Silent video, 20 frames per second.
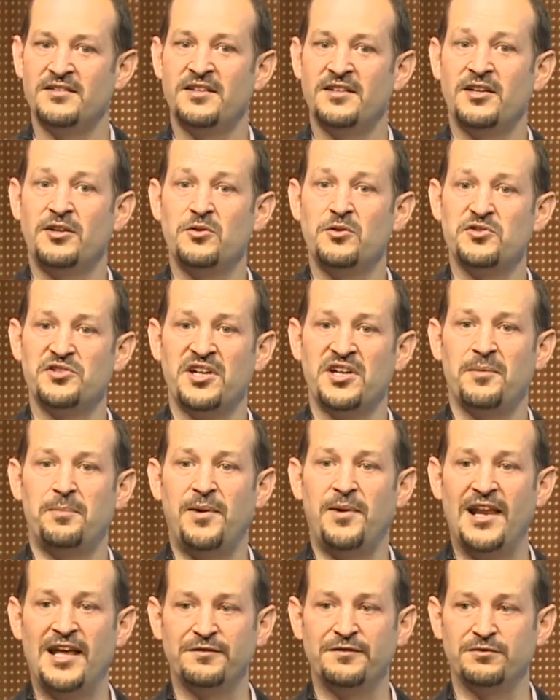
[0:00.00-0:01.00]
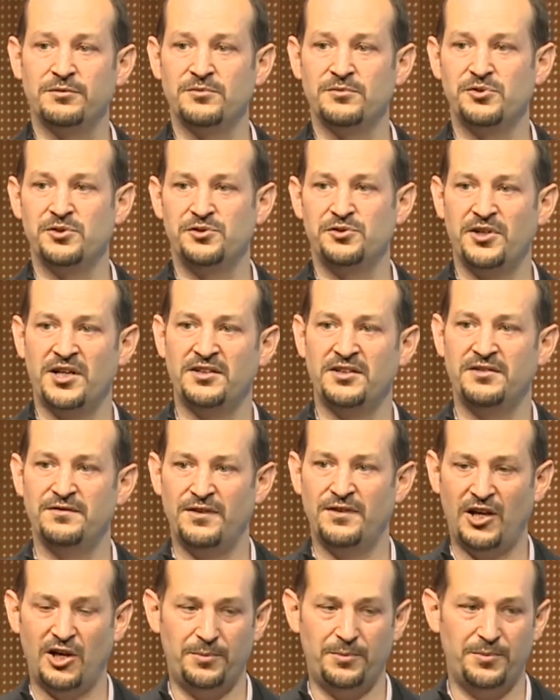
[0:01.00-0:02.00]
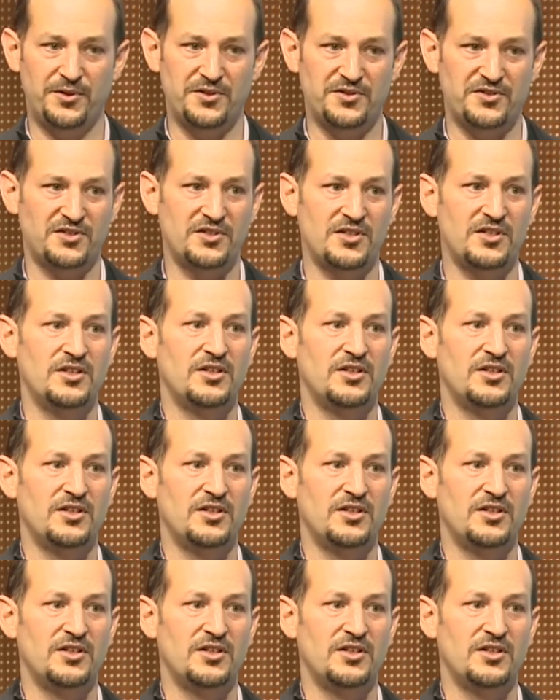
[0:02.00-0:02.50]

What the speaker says: they're using a platform to attract developers